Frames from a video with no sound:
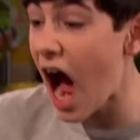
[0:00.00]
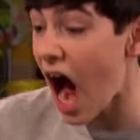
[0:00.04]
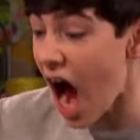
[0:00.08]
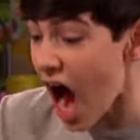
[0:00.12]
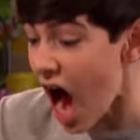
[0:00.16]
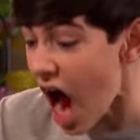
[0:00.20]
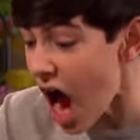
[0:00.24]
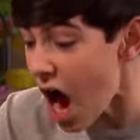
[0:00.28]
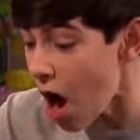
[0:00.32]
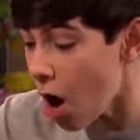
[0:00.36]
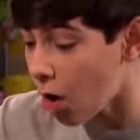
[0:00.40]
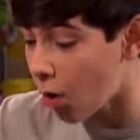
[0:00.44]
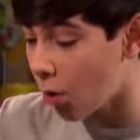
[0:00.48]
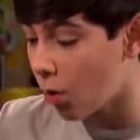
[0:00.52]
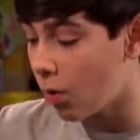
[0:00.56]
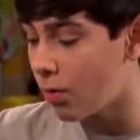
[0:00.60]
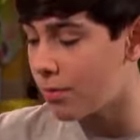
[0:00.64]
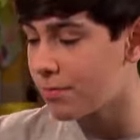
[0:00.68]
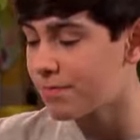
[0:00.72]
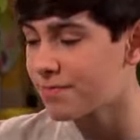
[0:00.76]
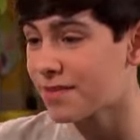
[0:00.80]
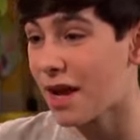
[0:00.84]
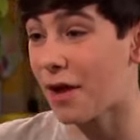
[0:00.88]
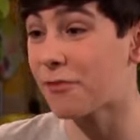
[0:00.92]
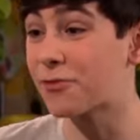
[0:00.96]
Ow!
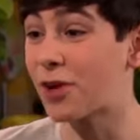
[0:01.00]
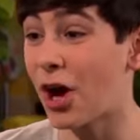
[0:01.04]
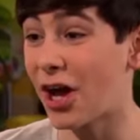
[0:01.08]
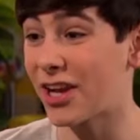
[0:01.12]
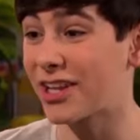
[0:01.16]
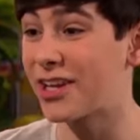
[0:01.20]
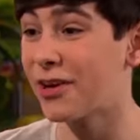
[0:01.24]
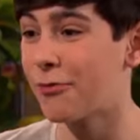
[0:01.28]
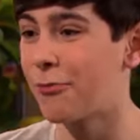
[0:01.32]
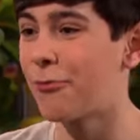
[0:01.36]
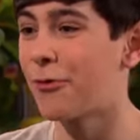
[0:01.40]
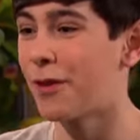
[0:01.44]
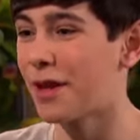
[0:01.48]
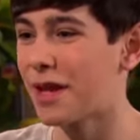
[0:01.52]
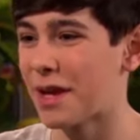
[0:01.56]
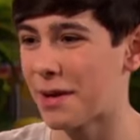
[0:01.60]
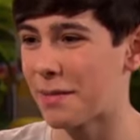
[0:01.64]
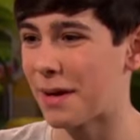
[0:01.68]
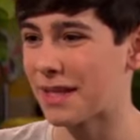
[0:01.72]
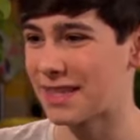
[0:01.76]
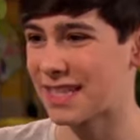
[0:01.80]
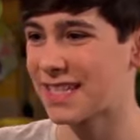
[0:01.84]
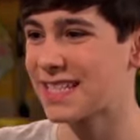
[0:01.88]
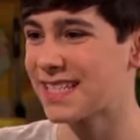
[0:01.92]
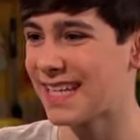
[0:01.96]
I've got a good feeling
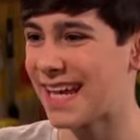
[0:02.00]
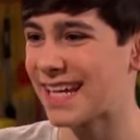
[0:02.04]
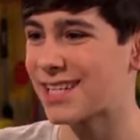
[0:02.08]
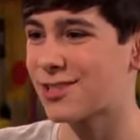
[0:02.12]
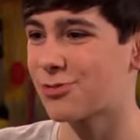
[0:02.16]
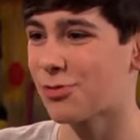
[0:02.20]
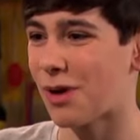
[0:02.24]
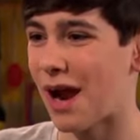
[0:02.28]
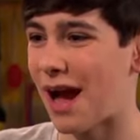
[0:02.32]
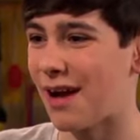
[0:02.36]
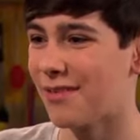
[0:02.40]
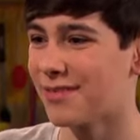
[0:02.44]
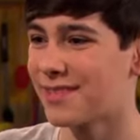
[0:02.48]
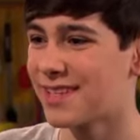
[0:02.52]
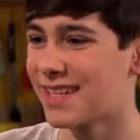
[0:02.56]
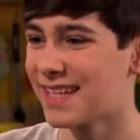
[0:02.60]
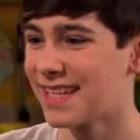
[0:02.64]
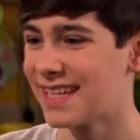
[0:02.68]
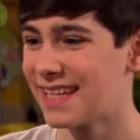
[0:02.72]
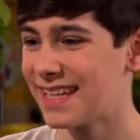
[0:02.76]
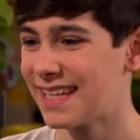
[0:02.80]
about this next round.